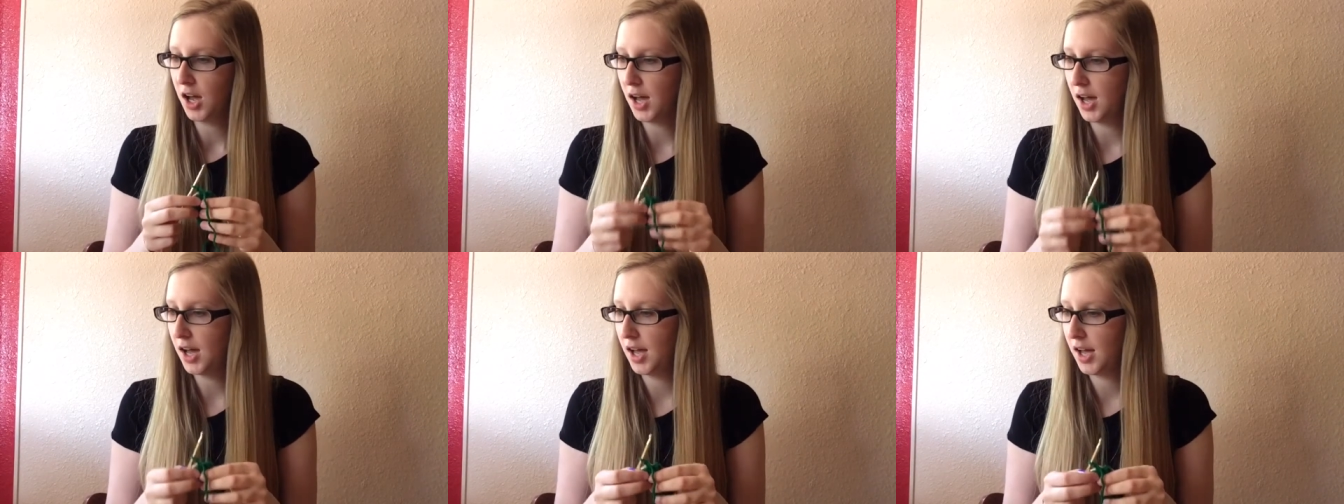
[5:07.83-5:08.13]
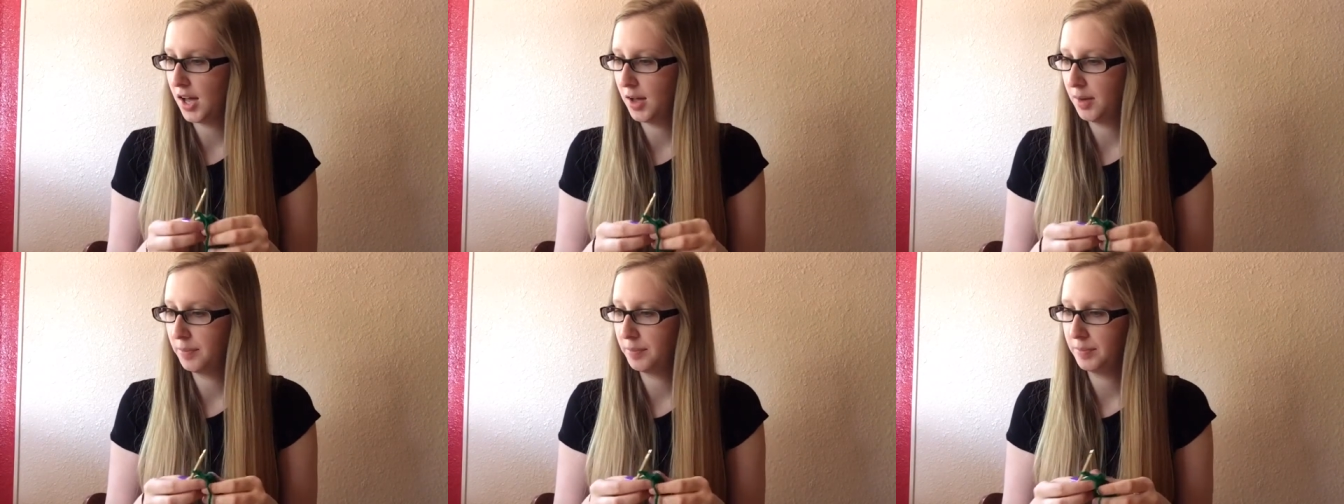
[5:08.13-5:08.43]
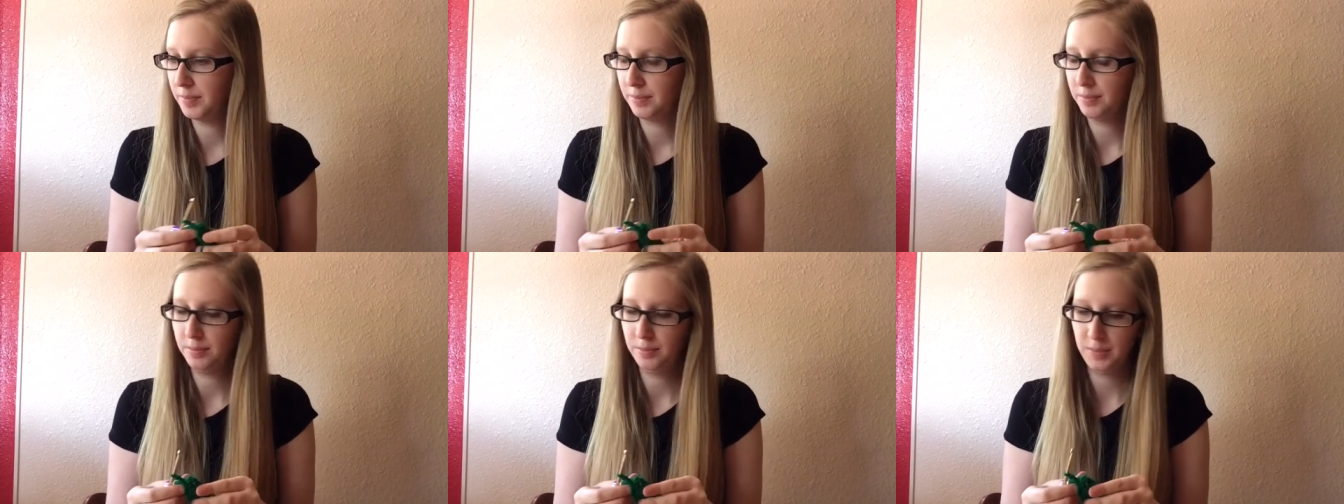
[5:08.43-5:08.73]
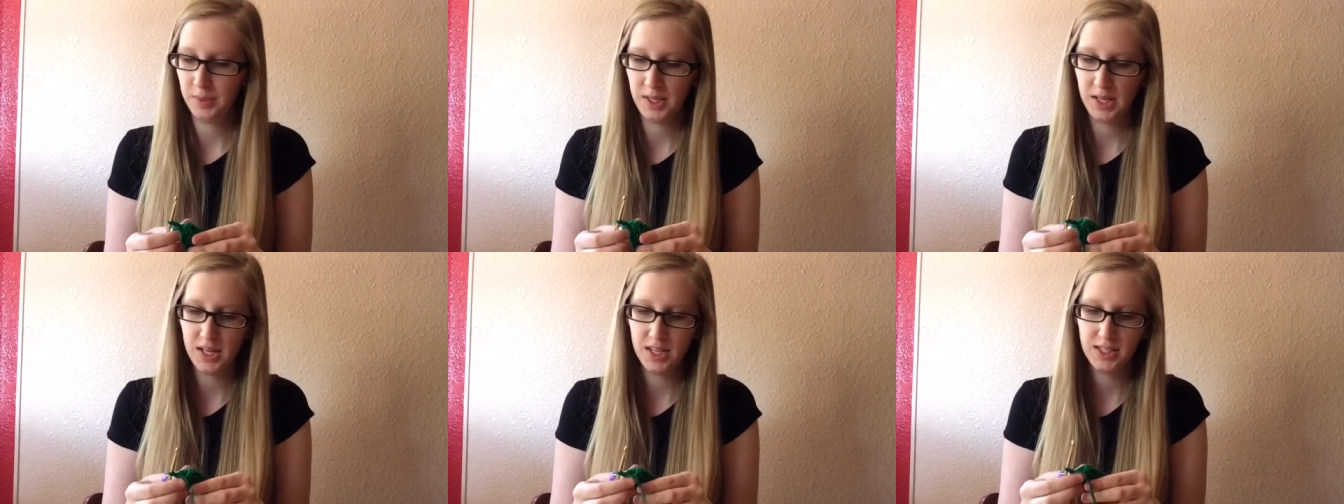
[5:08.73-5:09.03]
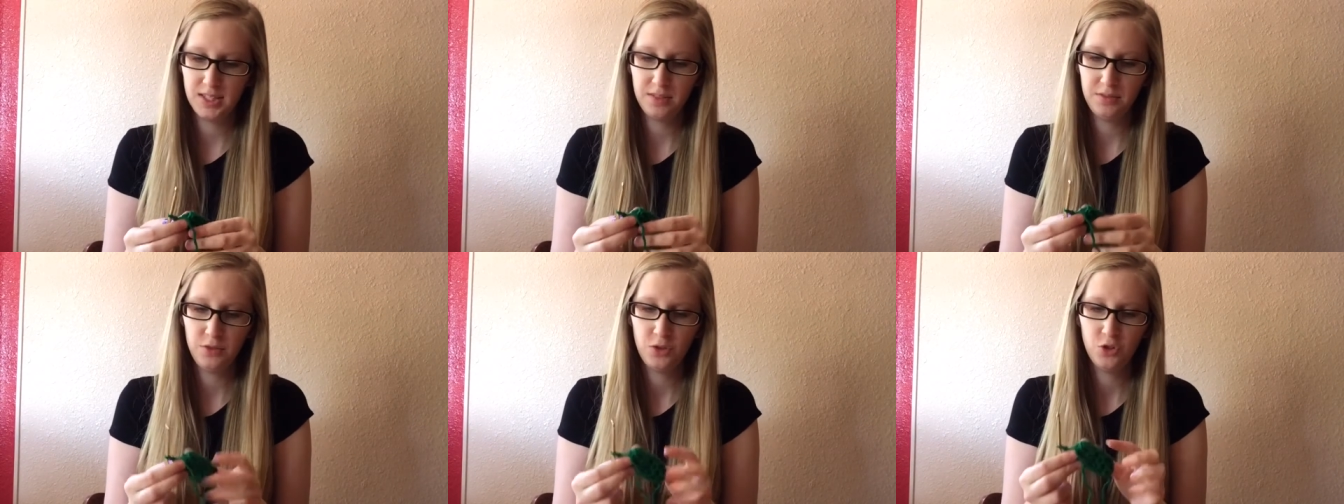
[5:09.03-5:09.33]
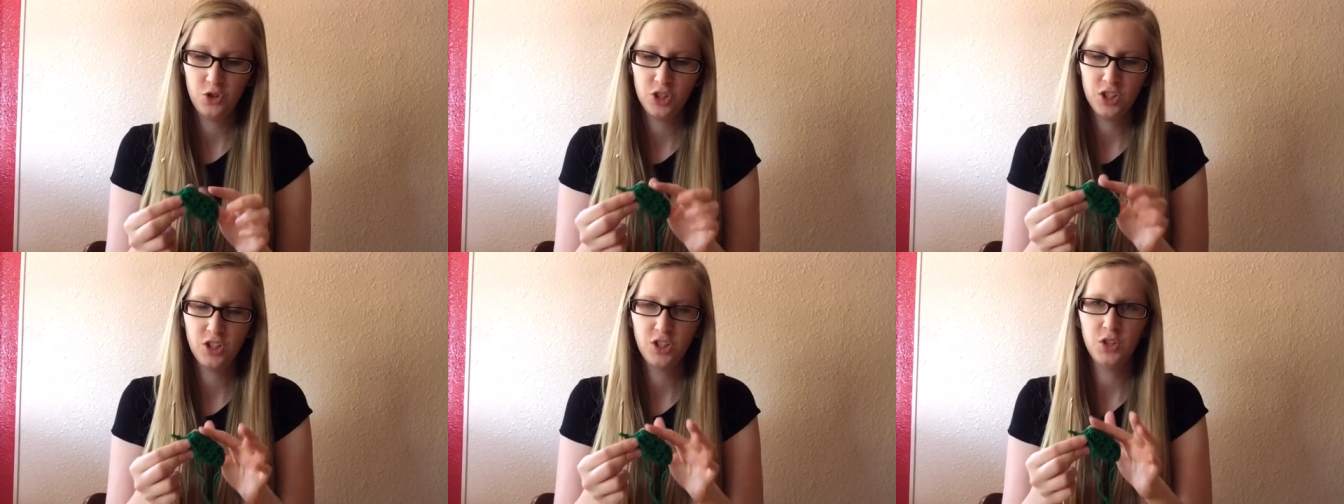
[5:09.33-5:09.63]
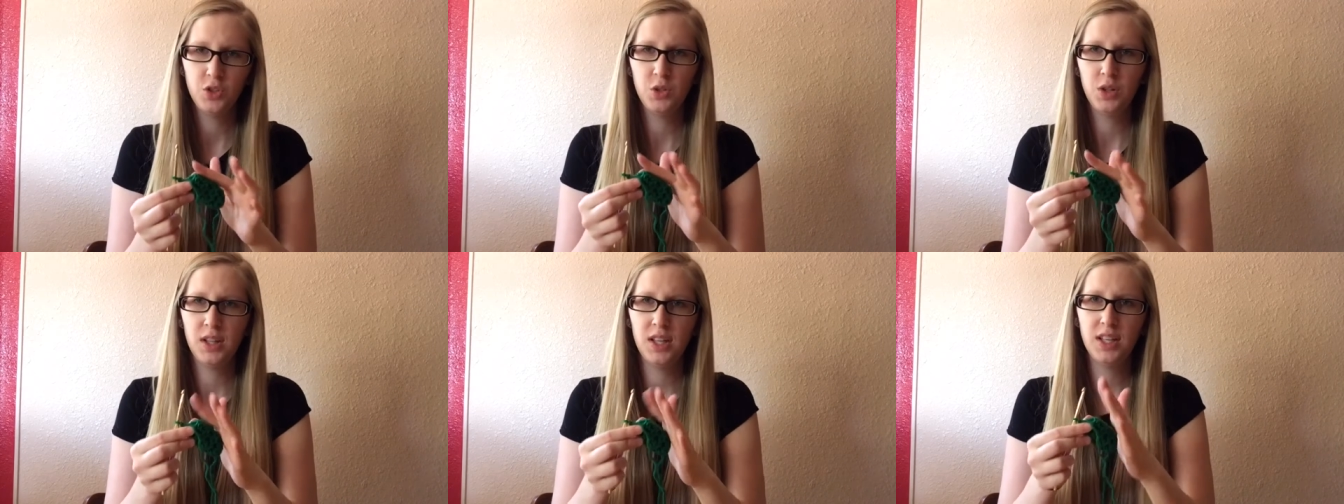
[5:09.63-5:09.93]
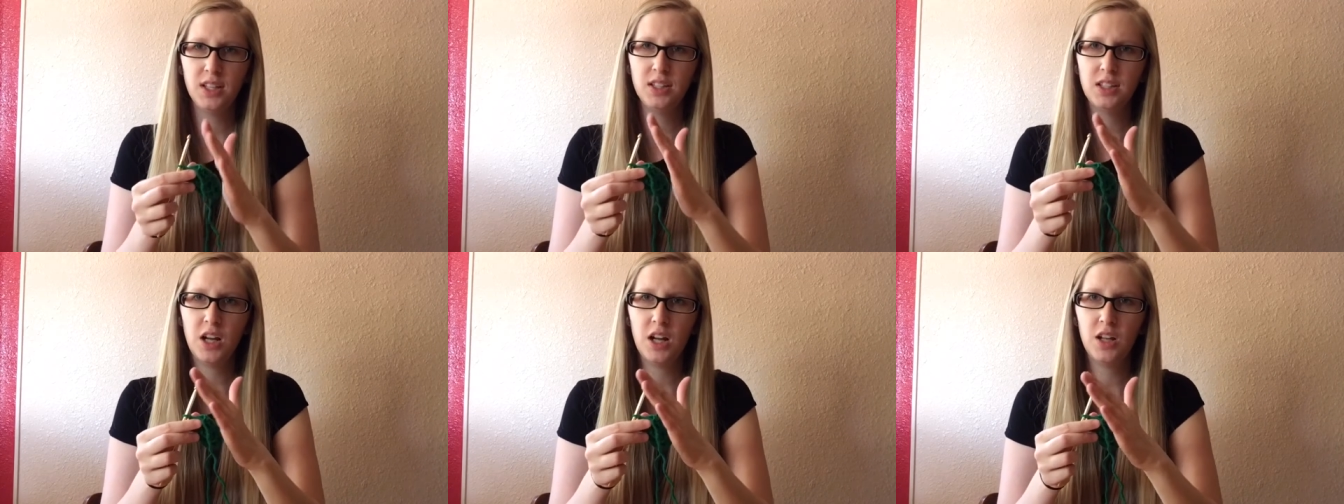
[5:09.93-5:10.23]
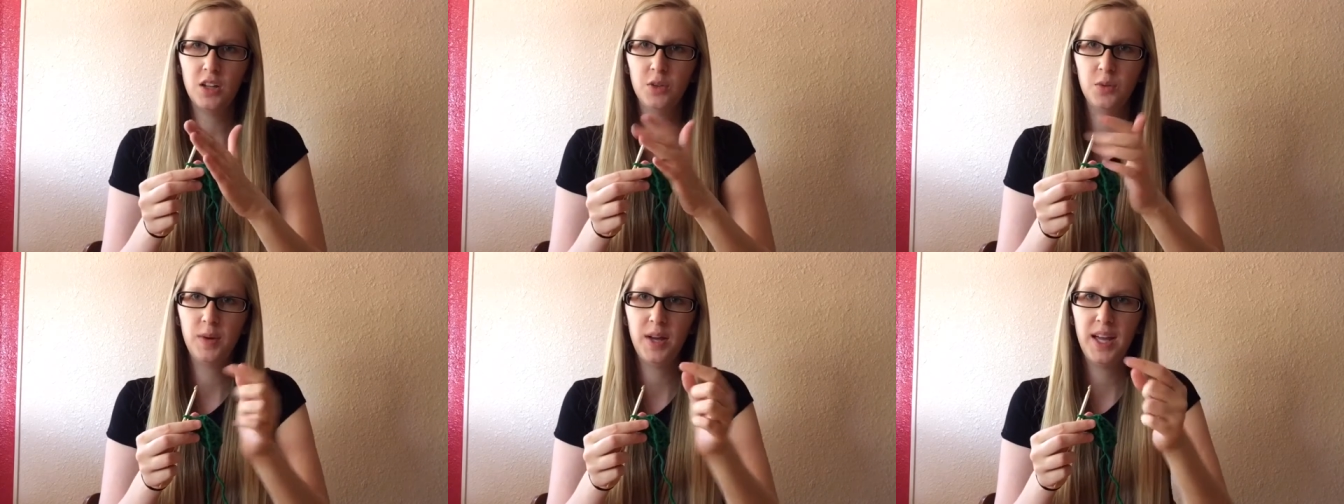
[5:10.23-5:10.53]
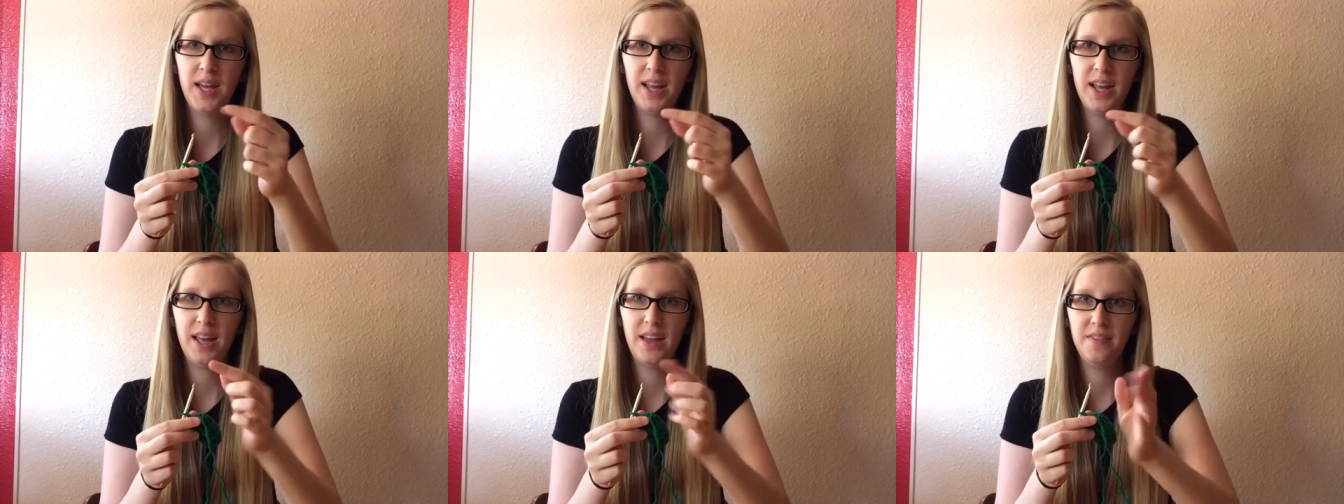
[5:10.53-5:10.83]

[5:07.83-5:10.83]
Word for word: um, because if you just do this all the way